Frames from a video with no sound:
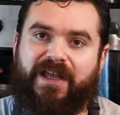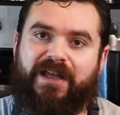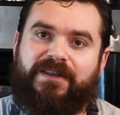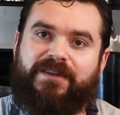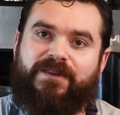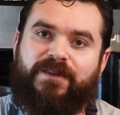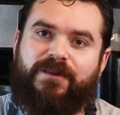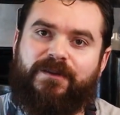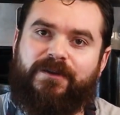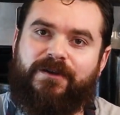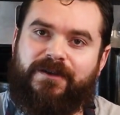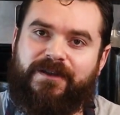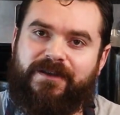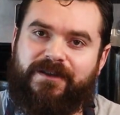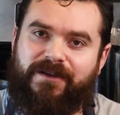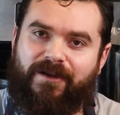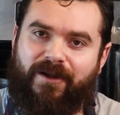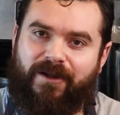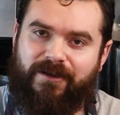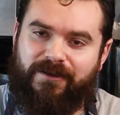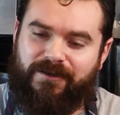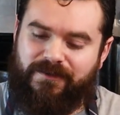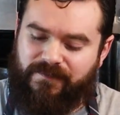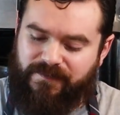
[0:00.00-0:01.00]
Look at
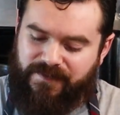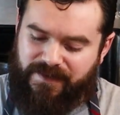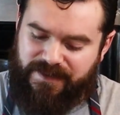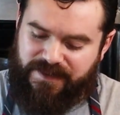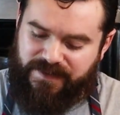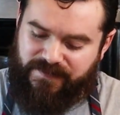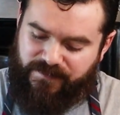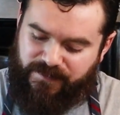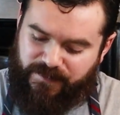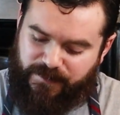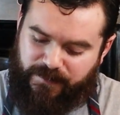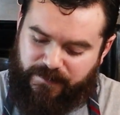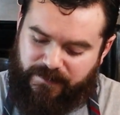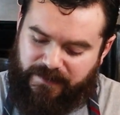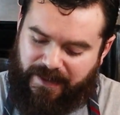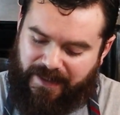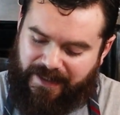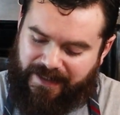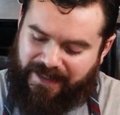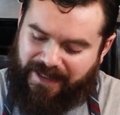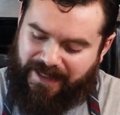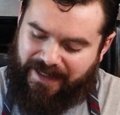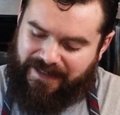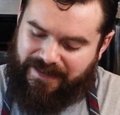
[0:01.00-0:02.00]
all of this food
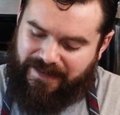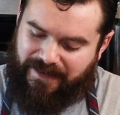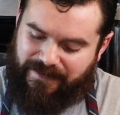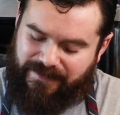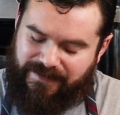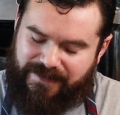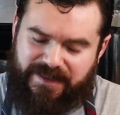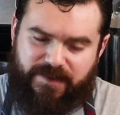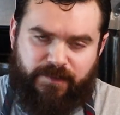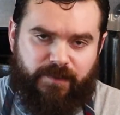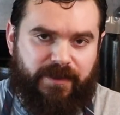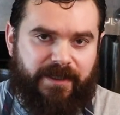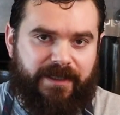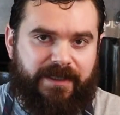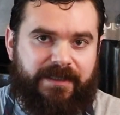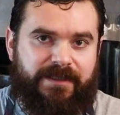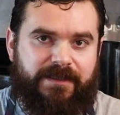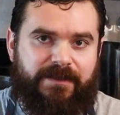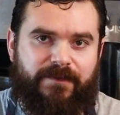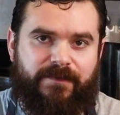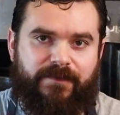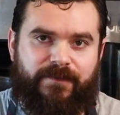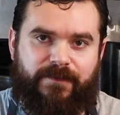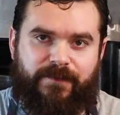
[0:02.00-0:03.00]
I got on this
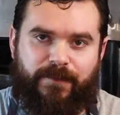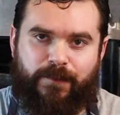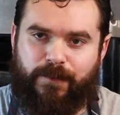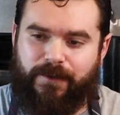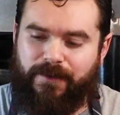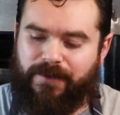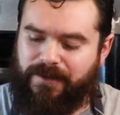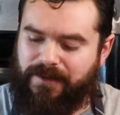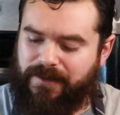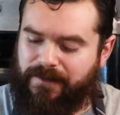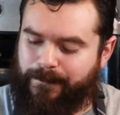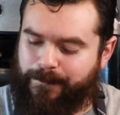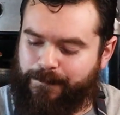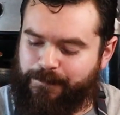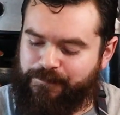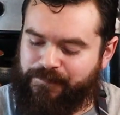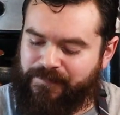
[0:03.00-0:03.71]
plate for